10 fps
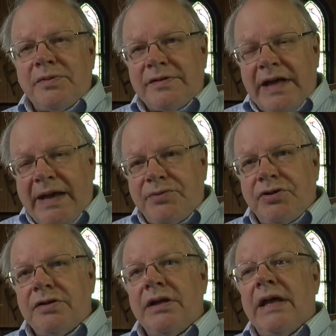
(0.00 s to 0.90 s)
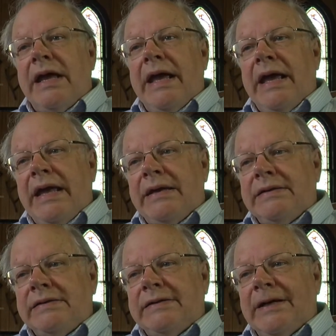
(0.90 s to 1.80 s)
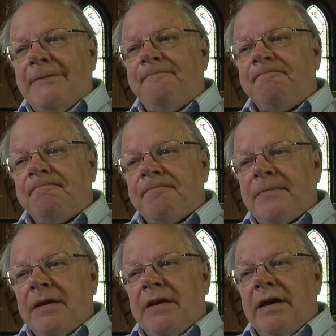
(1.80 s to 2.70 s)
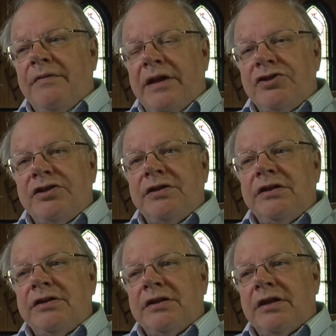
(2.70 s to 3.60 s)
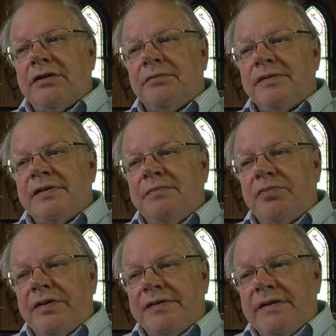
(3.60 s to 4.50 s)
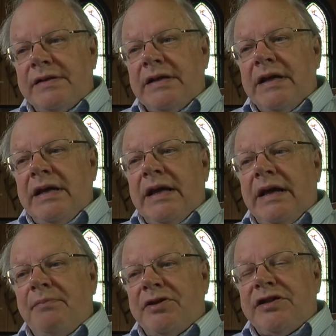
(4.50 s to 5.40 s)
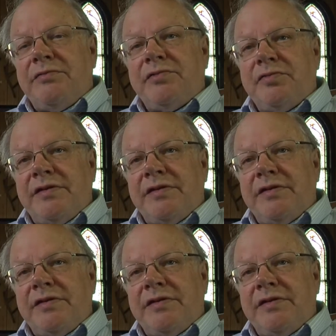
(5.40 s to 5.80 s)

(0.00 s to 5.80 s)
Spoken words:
captured, and then she was in prison, but she was